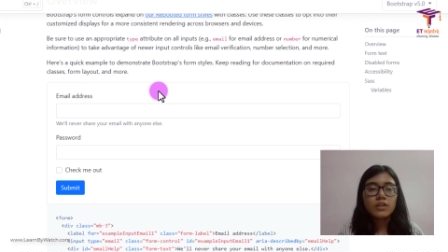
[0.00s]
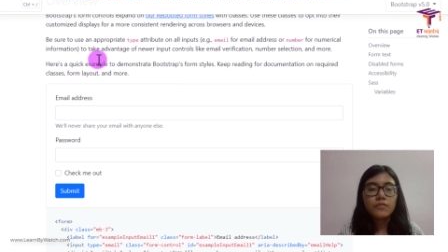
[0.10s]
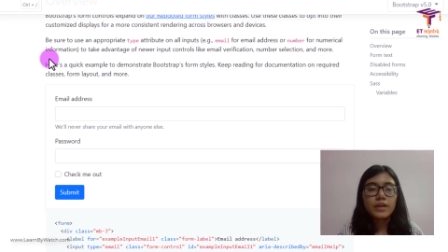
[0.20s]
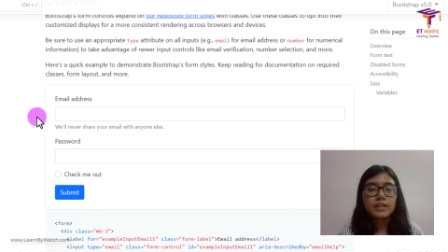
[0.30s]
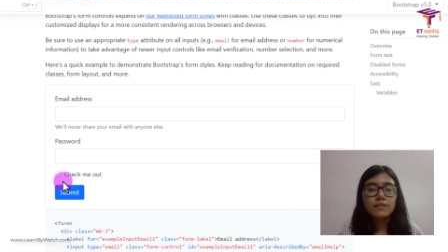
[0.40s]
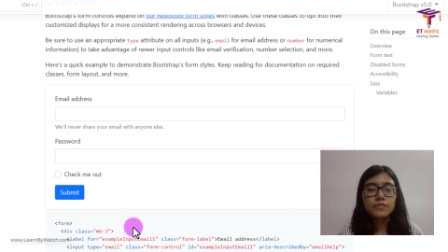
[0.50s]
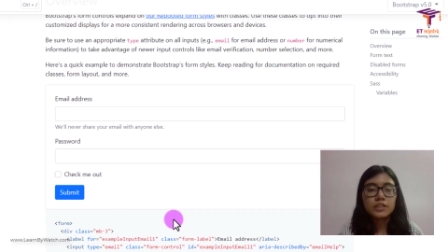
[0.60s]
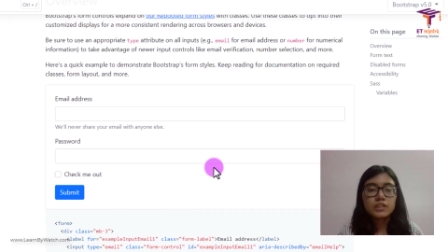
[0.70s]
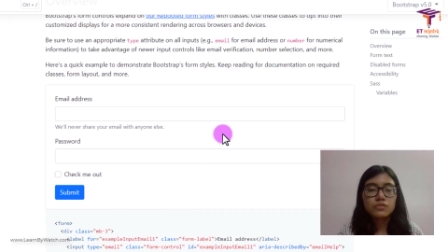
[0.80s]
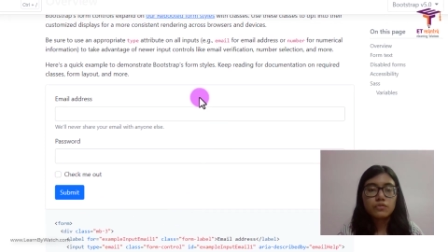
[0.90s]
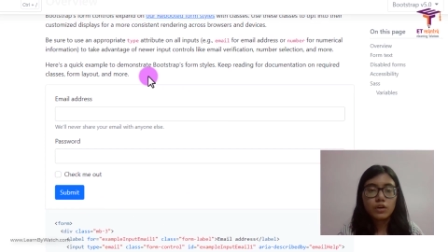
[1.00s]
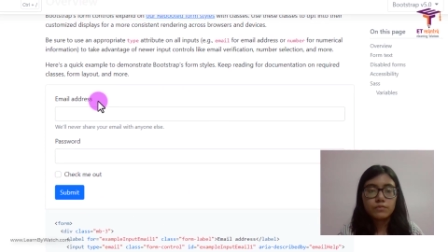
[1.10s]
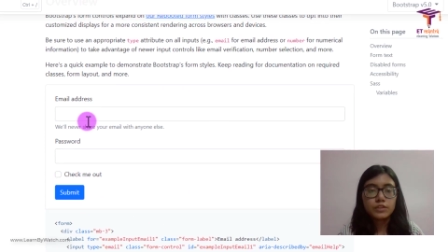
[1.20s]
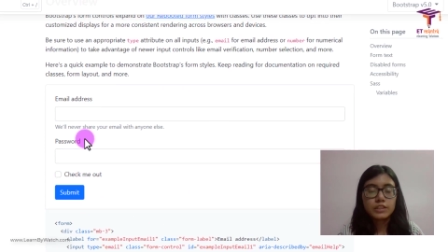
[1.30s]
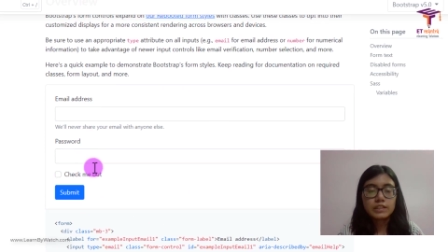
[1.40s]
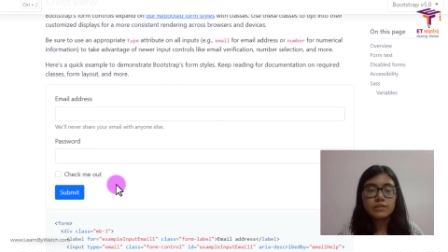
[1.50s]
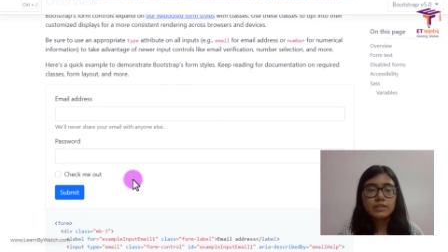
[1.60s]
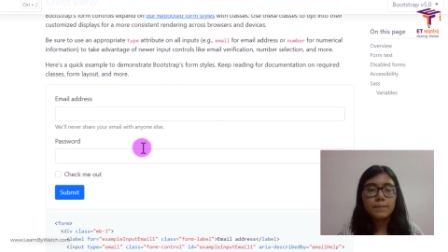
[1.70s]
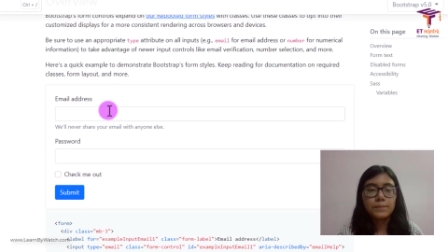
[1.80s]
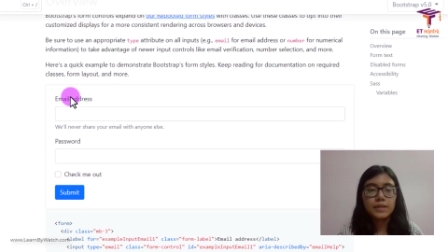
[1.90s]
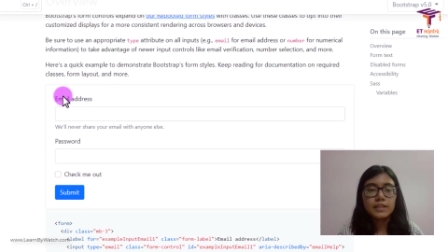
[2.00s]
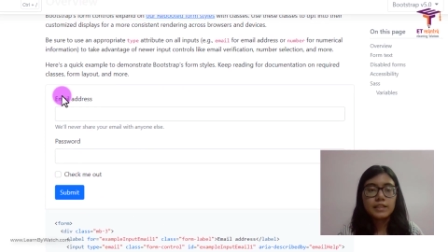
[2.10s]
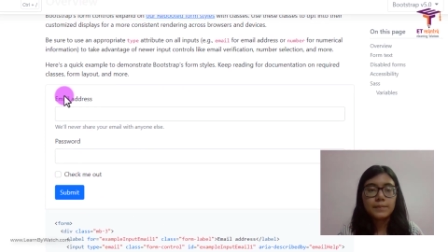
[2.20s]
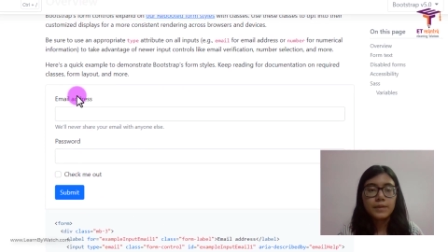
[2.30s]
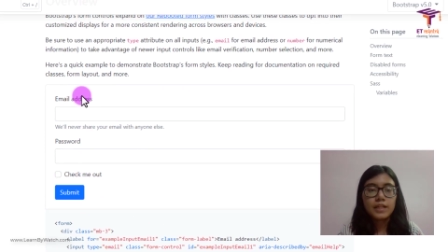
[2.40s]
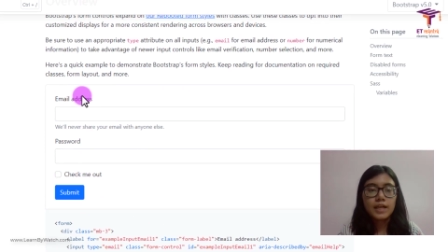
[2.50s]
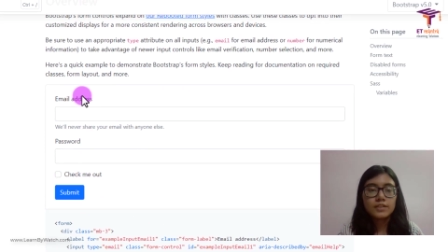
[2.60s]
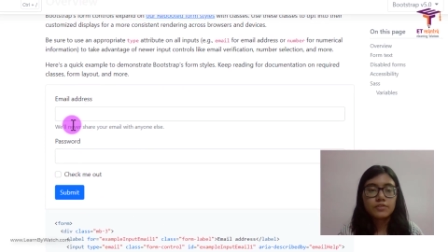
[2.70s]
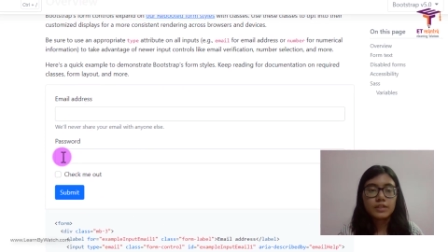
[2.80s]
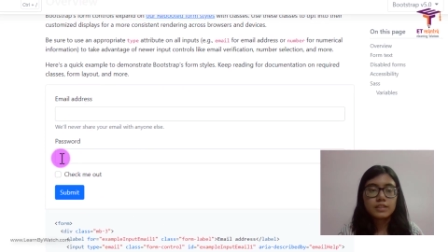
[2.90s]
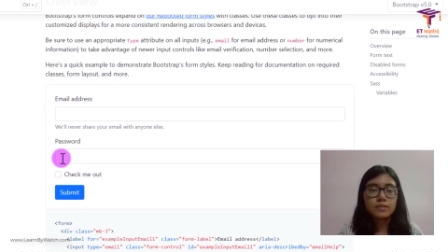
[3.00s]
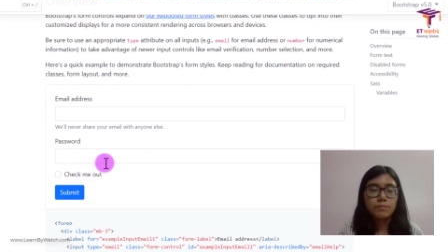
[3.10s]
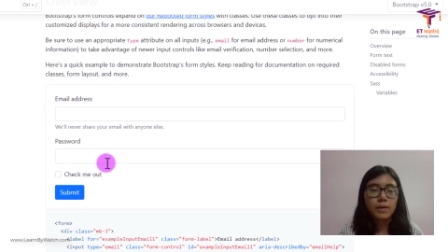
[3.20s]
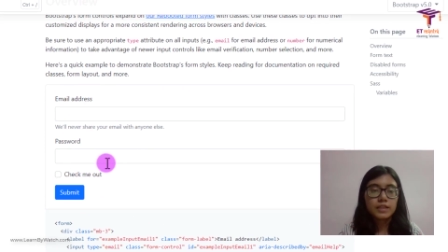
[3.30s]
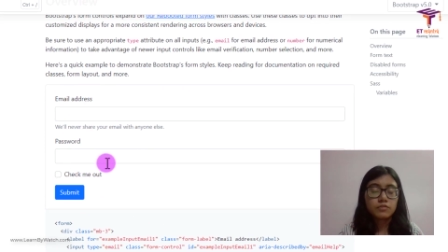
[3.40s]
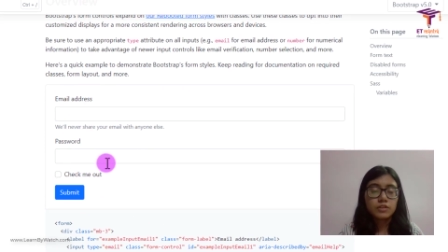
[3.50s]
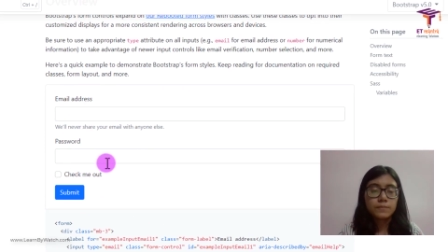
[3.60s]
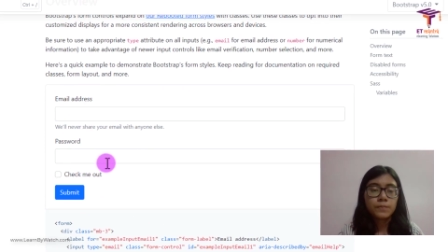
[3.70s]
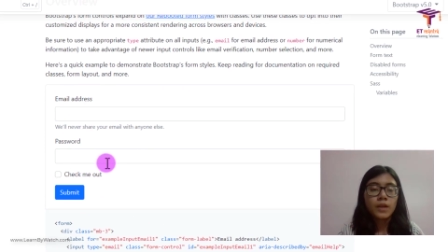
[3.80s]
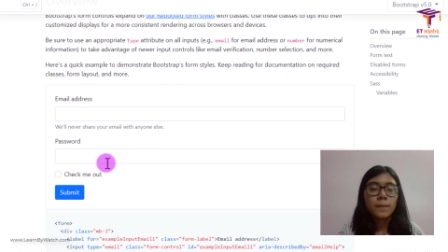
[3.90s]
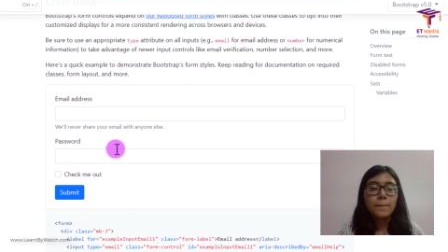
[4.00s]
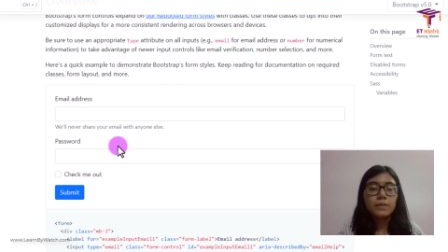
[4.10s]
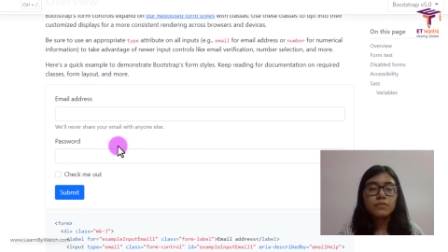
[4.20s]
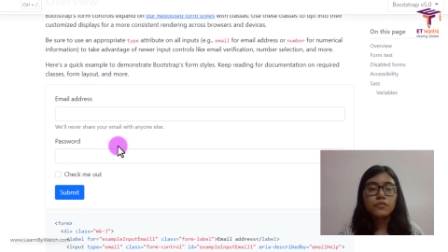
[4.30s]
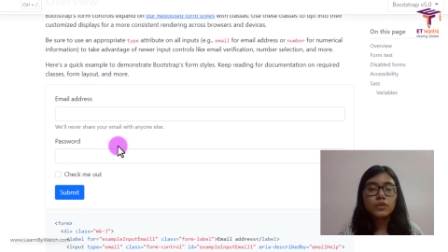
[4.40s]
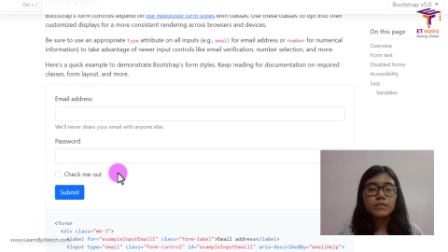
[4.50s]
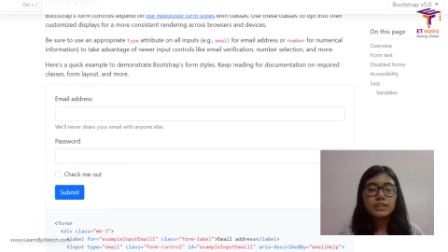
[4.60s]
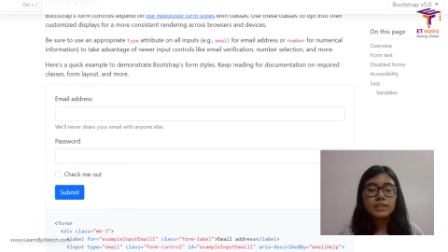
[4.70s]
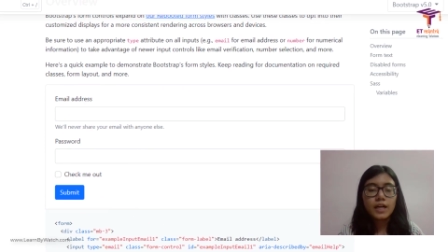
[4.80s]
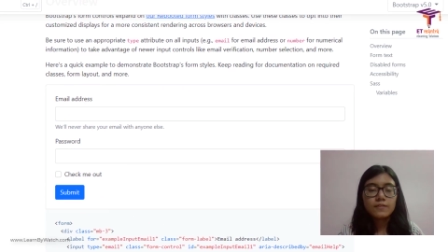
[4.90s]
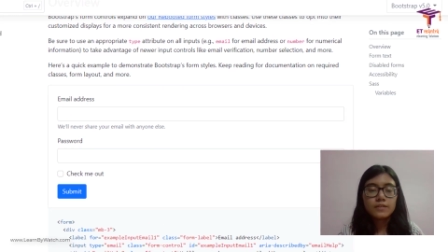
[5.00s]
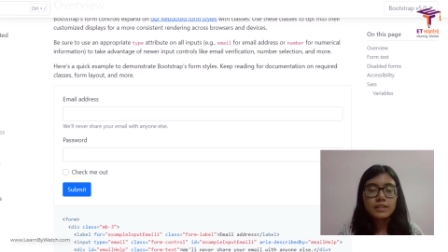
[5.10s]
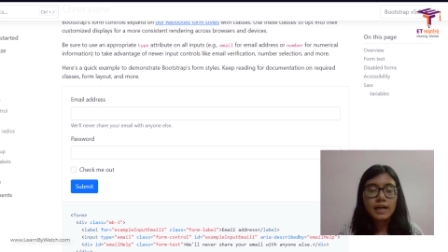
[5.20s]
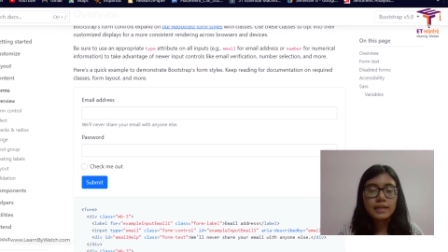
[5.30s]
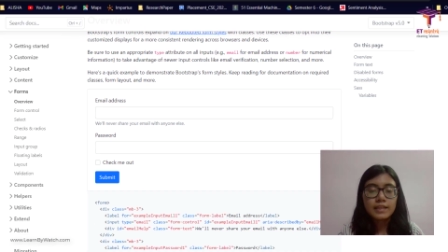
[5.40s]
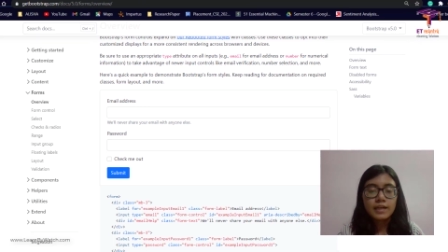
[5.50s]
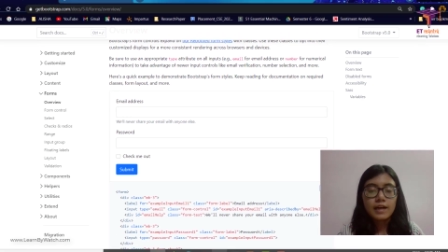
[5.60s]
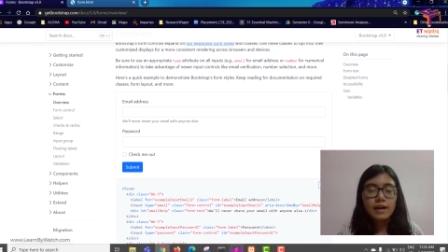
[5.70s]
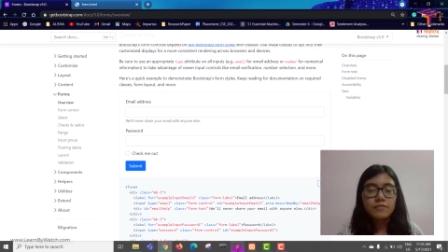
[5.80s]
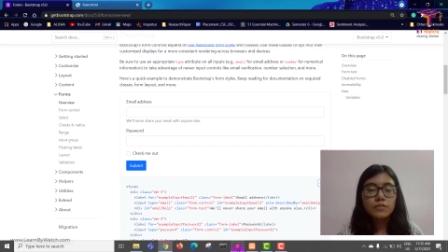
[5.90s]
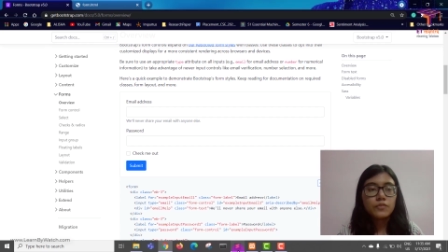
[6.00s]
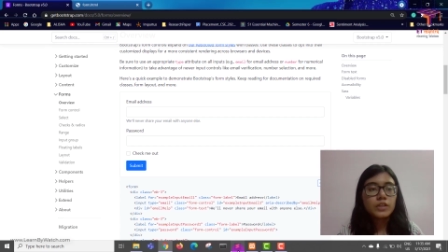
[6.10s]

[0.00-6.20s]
with the very first form, which is the simple email address and password. But before we start with that, I will